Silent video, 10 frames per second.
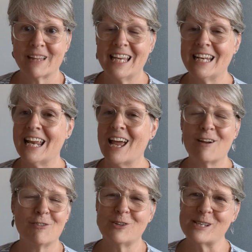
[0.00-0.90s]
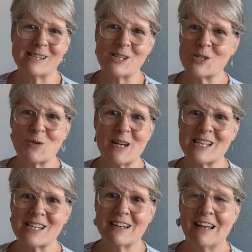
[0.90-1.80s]
in every
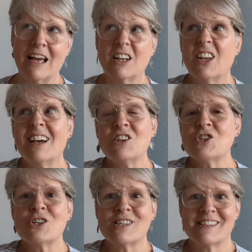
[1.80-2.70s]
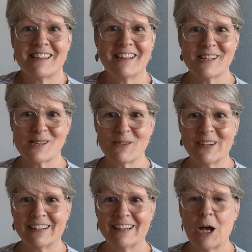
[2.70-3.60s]
situation, not just in this one,
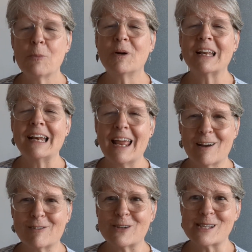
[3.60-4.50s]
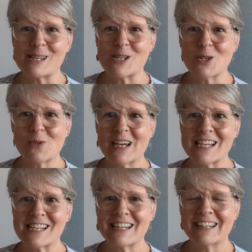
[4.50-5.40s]
but in every
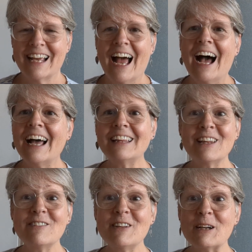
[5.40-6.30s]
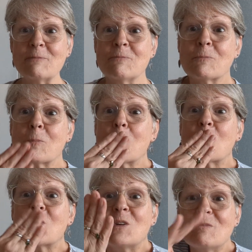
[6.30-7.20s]
situation. I love you.
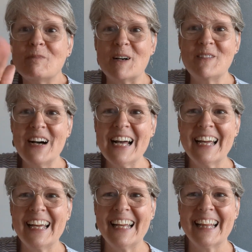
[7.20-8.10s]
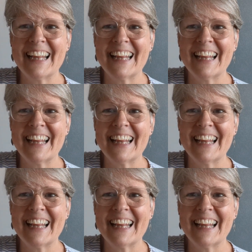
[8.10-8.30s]
Bye-bye.